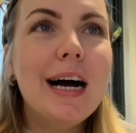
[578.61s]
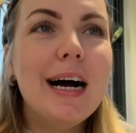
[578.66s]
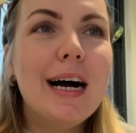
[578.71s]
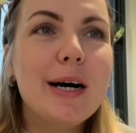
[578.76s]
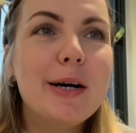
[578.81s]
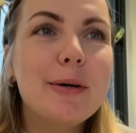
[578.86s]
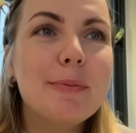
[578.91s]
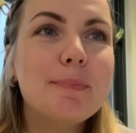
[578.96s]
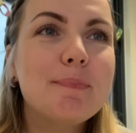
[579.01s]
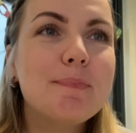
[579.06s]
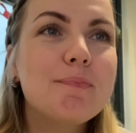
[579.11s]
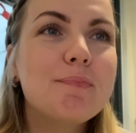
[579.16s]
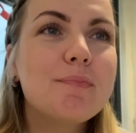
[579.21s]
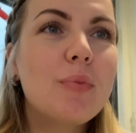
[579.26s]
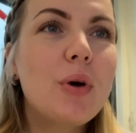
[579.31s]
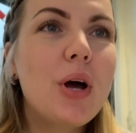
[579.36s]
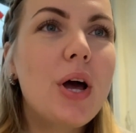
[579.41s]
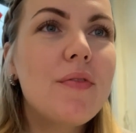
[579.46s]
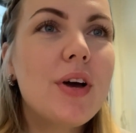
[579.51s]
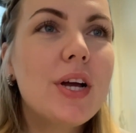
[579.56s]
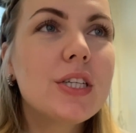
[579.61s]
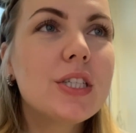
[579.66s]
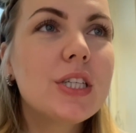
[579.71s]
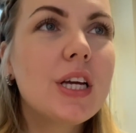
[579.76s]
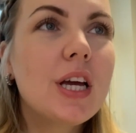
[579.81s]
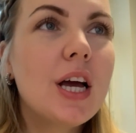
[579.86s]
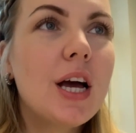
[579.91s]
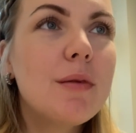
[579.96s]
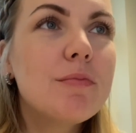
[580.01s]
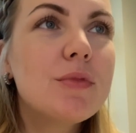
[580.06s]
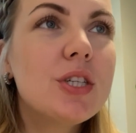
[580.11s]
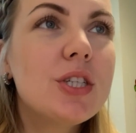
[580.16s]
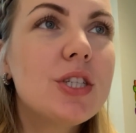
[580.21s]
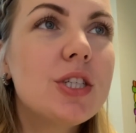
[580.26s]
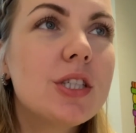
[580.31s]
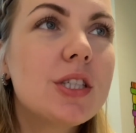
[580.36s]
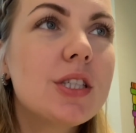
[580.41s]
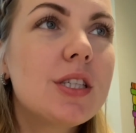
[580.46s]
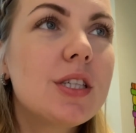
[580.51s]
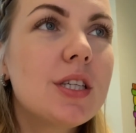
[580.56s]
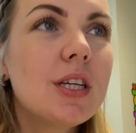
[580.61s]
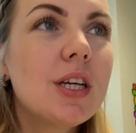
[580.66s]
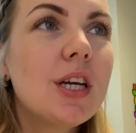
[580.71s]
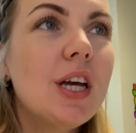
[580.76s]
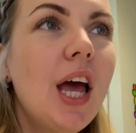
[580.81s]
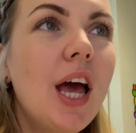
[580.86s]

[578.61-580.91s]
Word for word: Um, but I've actually come to just